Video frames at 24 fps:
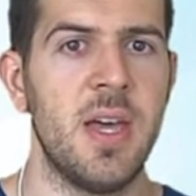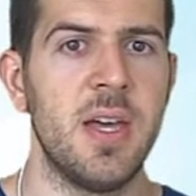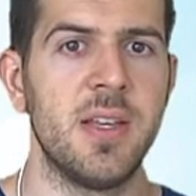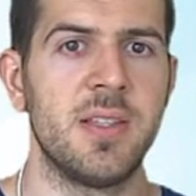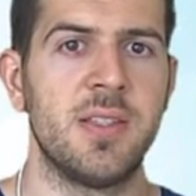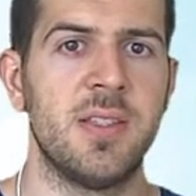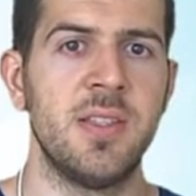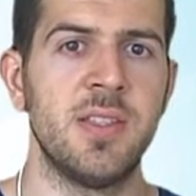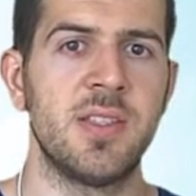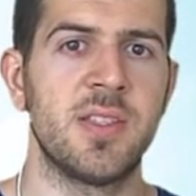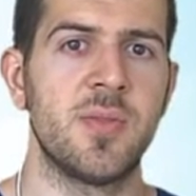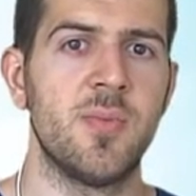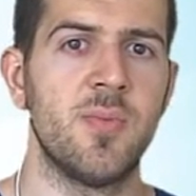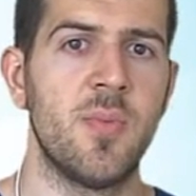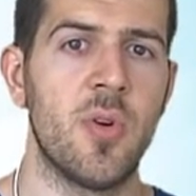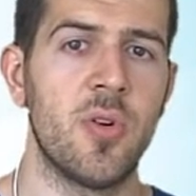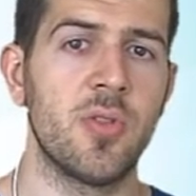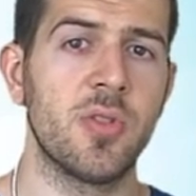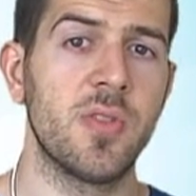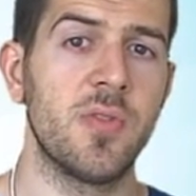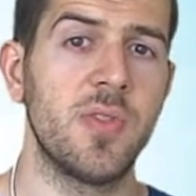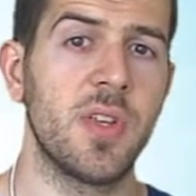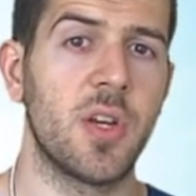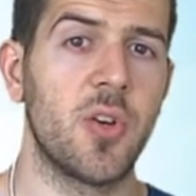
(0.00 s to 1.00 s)
Since
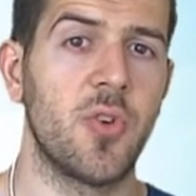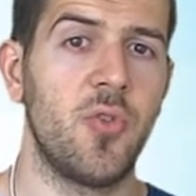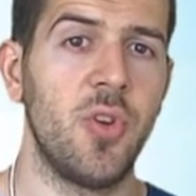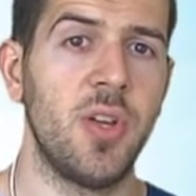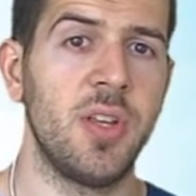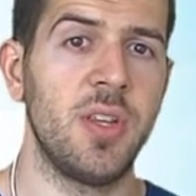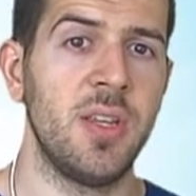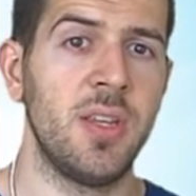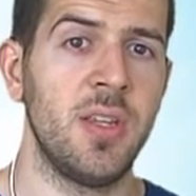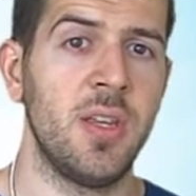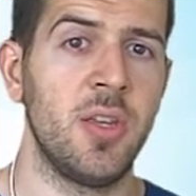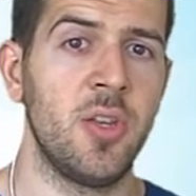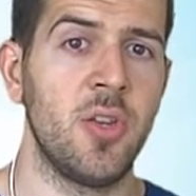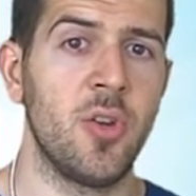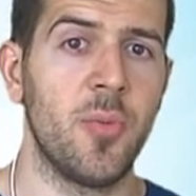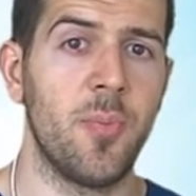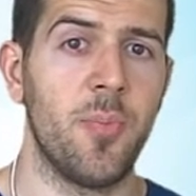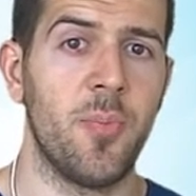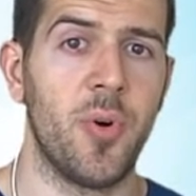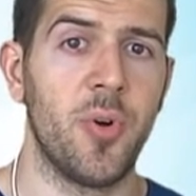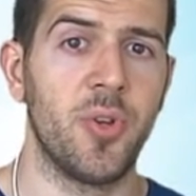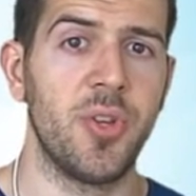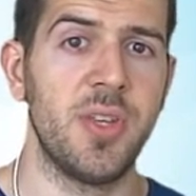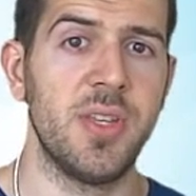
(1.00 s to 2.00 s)
most of the creatine in your
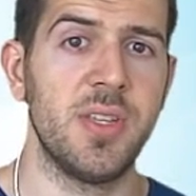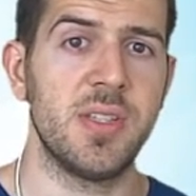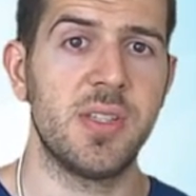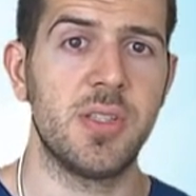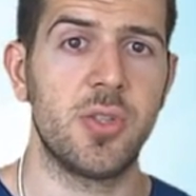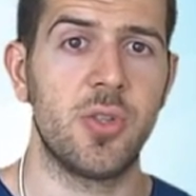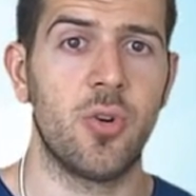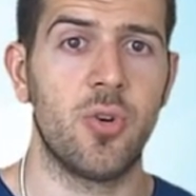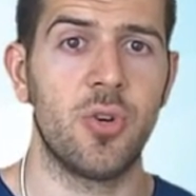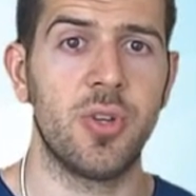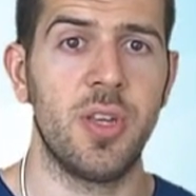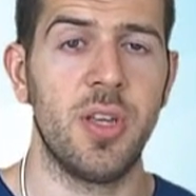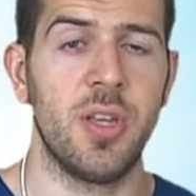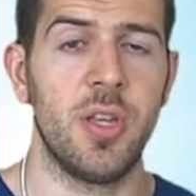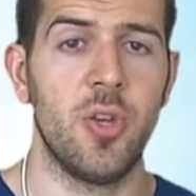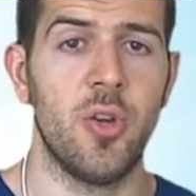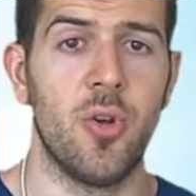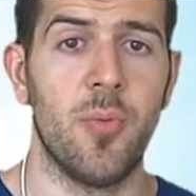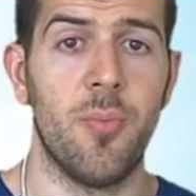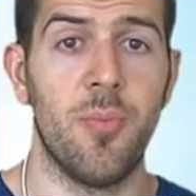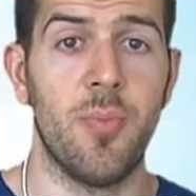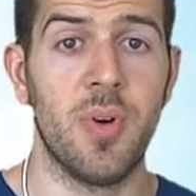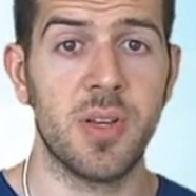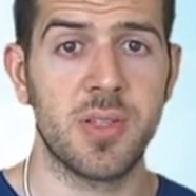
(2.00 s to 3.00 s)
body is stored in
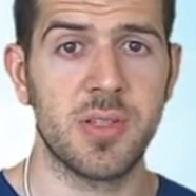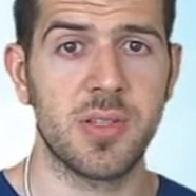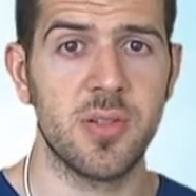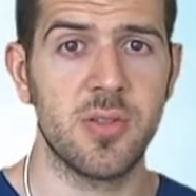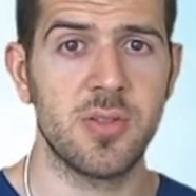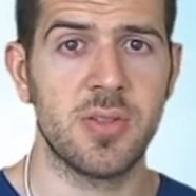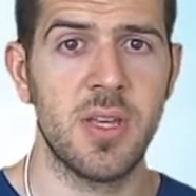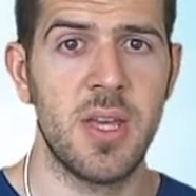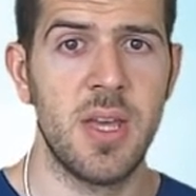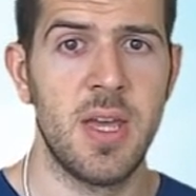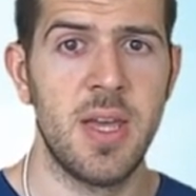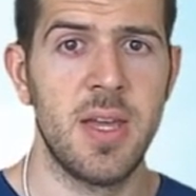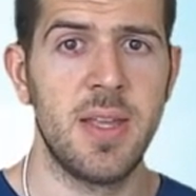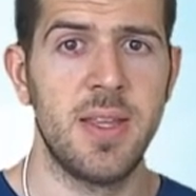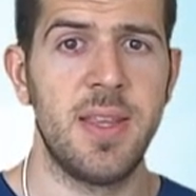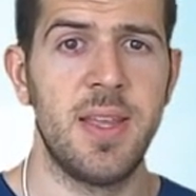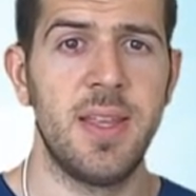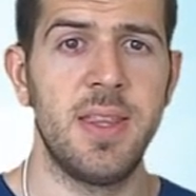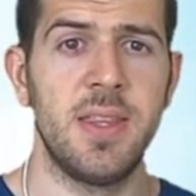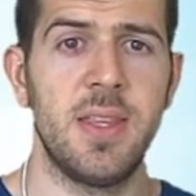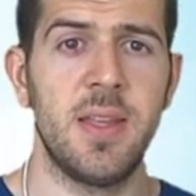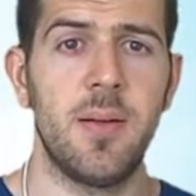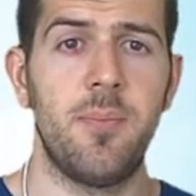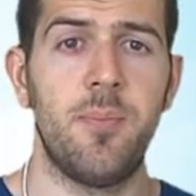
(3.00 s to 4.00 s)
your muscles,
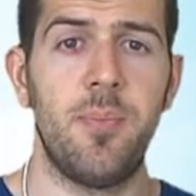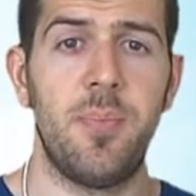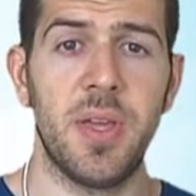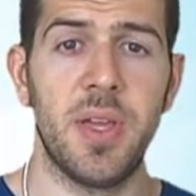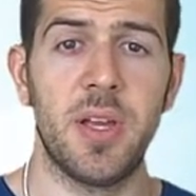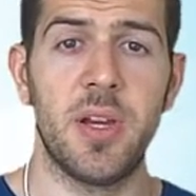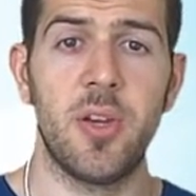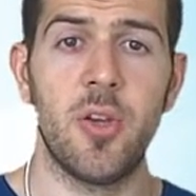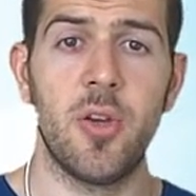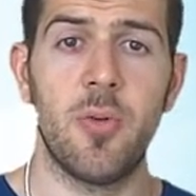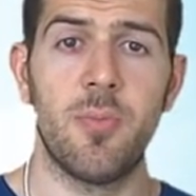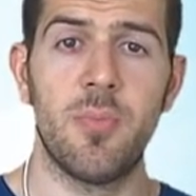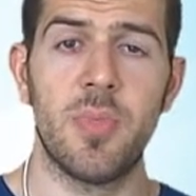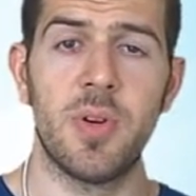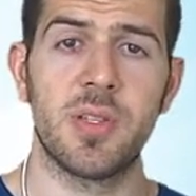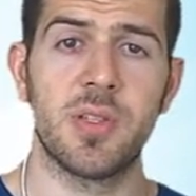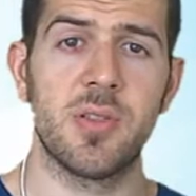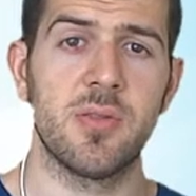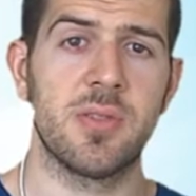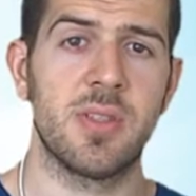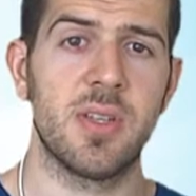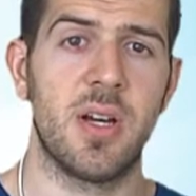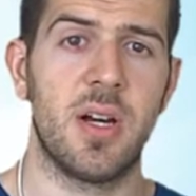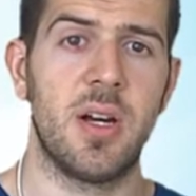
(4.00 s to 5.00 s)
then the bigger your
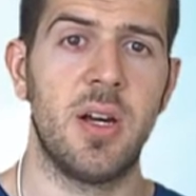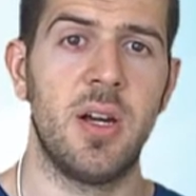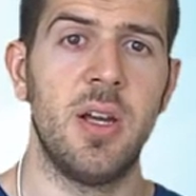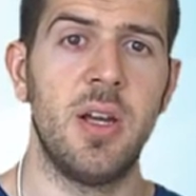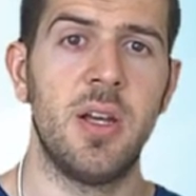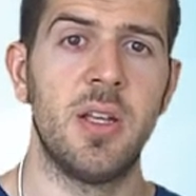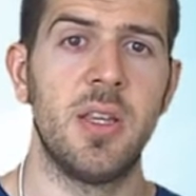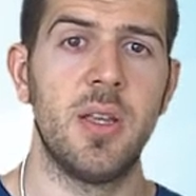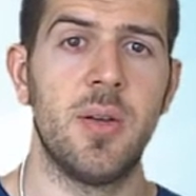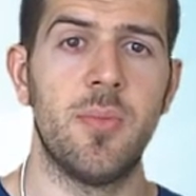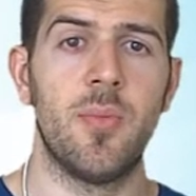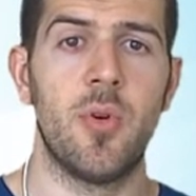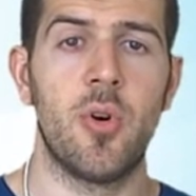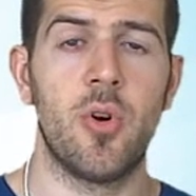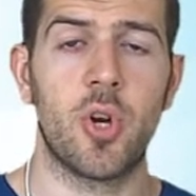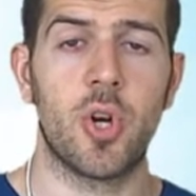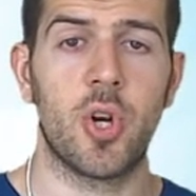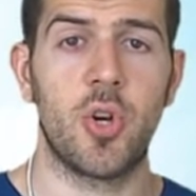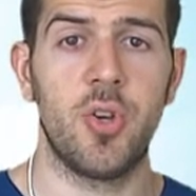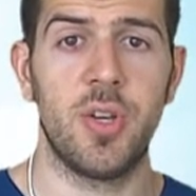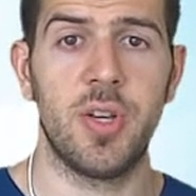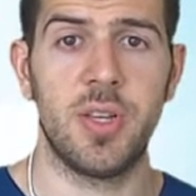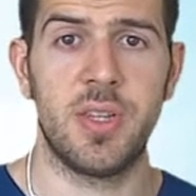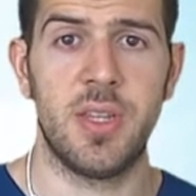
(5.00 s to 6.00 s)
muscles are, the more
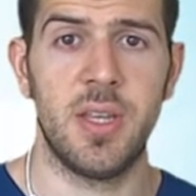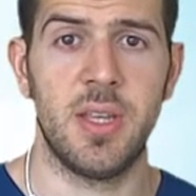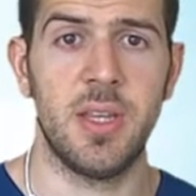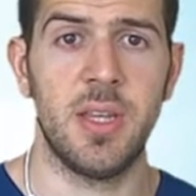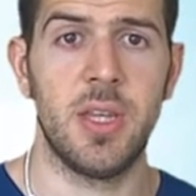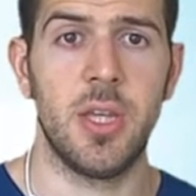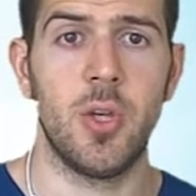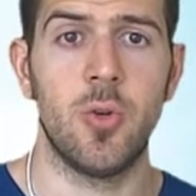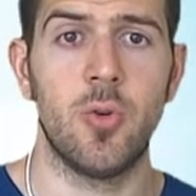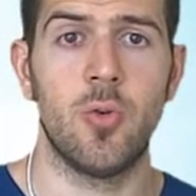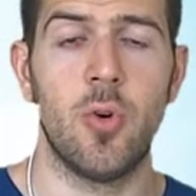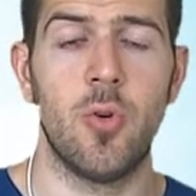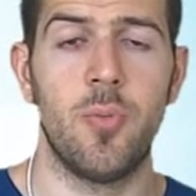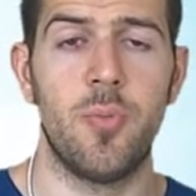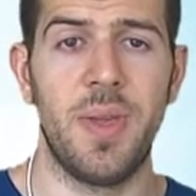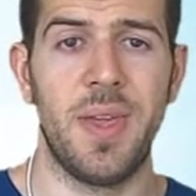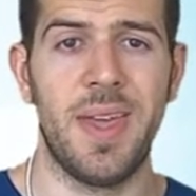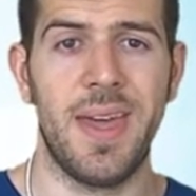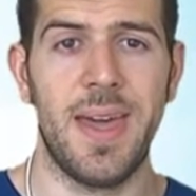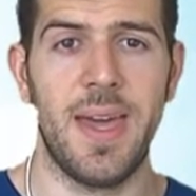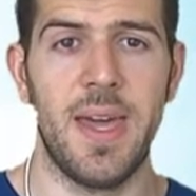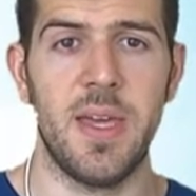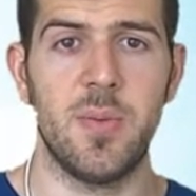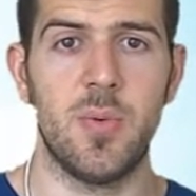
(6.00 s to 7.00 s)
creatine you will
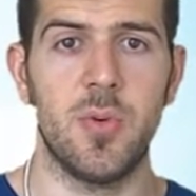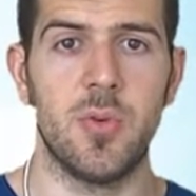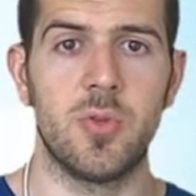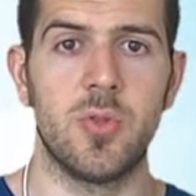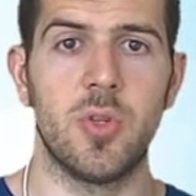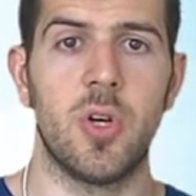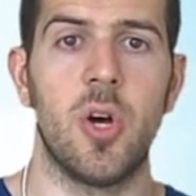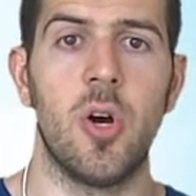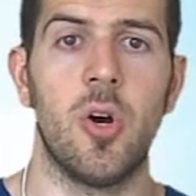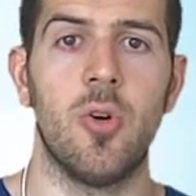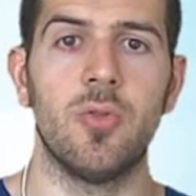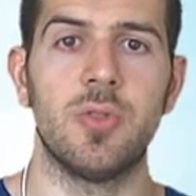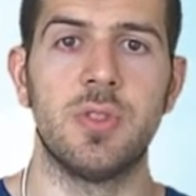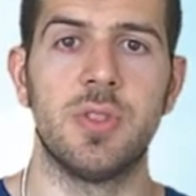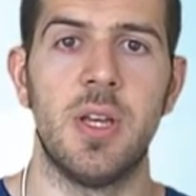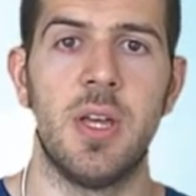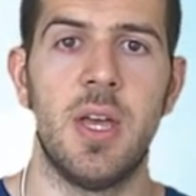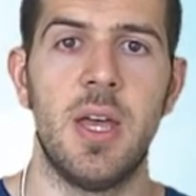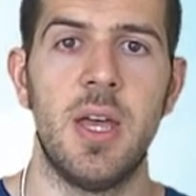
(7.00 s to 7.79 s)
be able to hold.